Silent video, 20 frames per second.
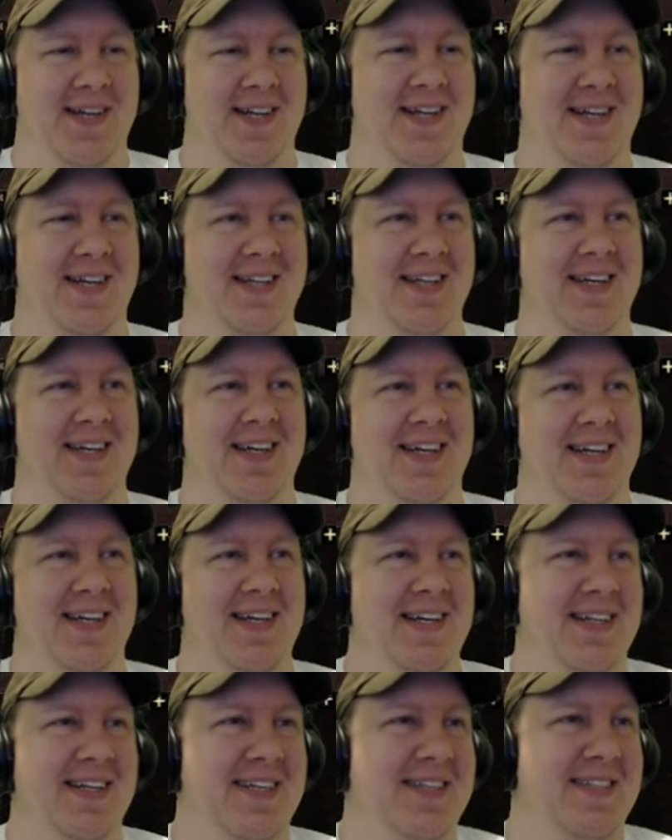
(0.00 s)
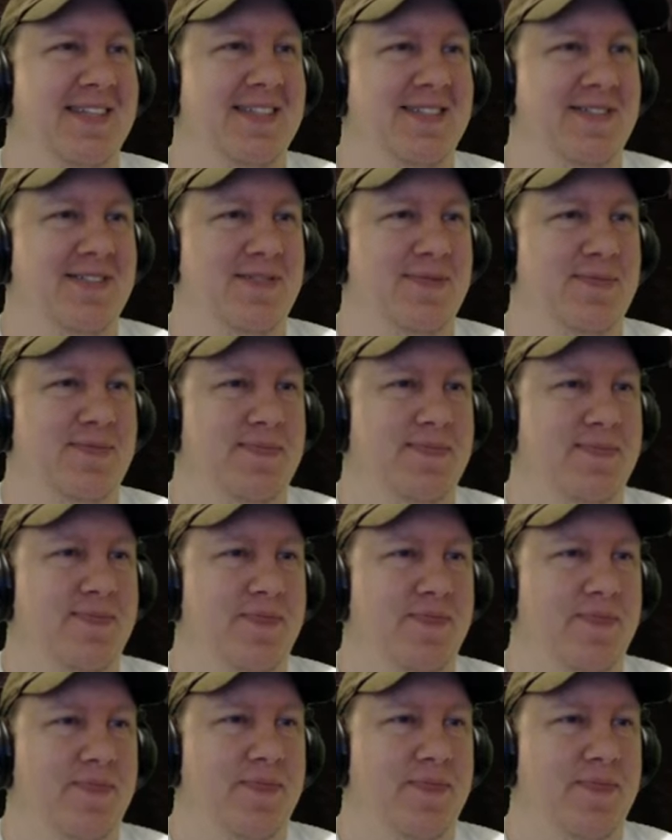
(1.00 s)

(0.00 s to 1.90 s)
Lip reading: Nobody speaks.